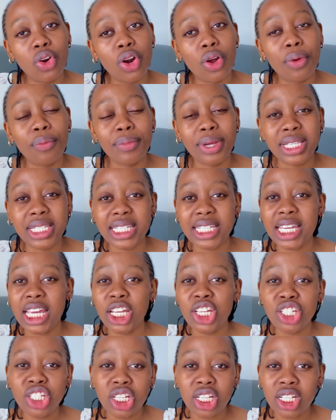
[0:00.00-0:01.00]

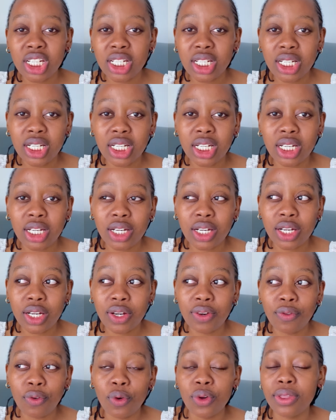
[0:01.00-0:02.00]
medication
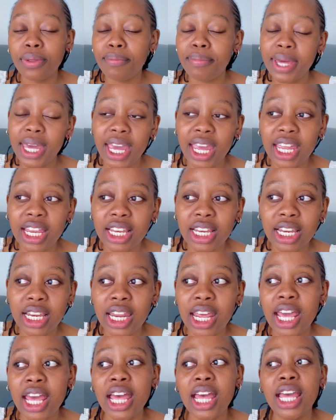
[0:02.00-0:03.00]
for the pain,
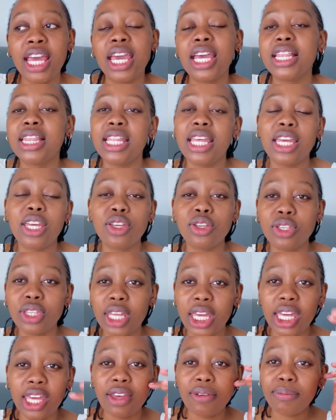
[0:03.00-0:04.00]
and they
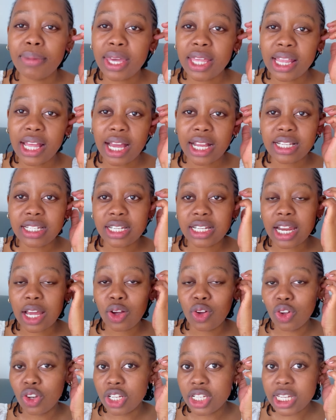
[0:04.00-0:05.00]
gave me that, and I
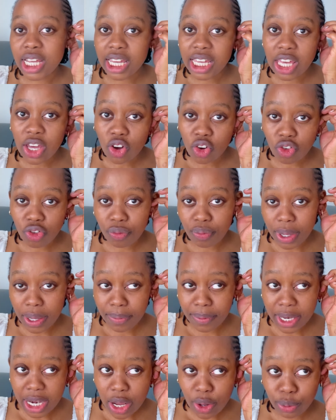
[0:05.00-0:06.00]
could take care of
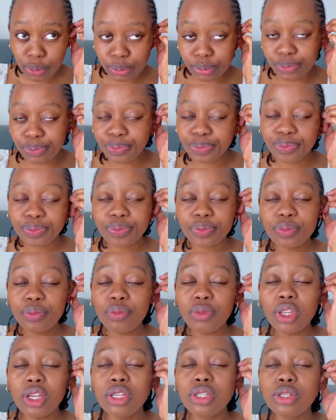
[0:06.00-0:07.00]
baby now.
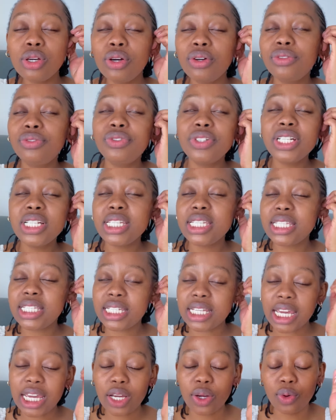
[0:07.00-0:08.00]
So first
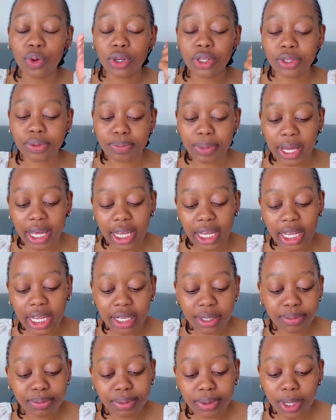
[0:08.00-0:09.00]
day goes by
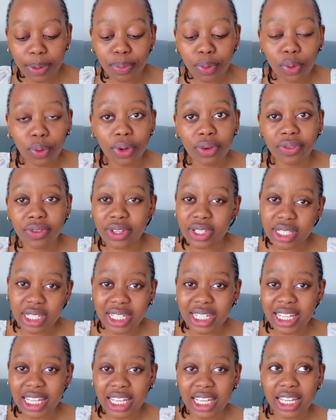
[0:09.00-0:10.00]
and people were
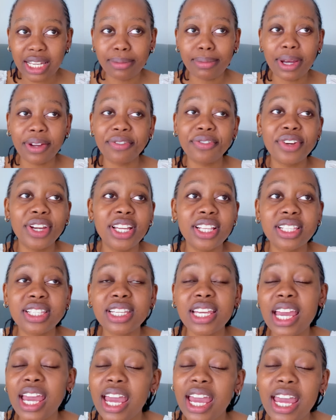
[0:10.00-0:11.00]
visiting, my friends
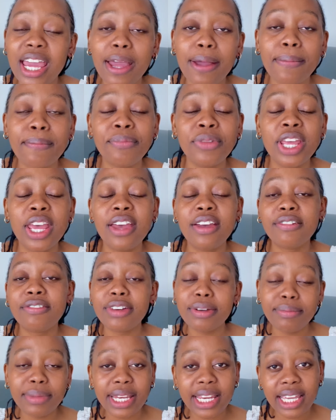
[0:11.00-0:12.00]
came,
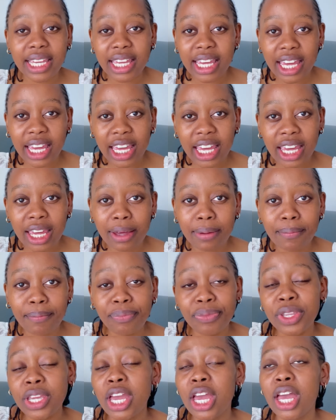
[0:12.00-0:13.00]
family came,
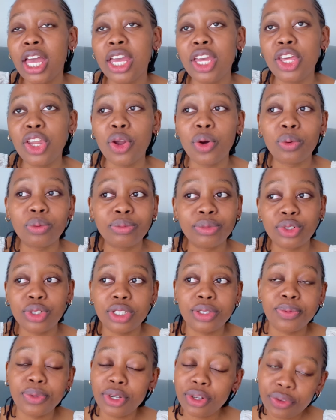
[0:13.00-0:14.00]
you know, it
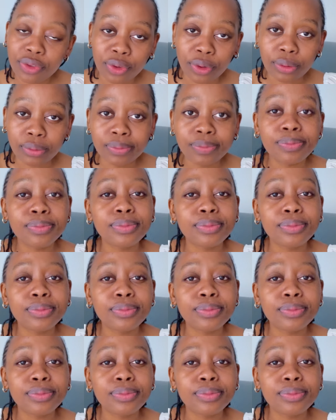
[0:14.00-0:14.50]
was beautiful.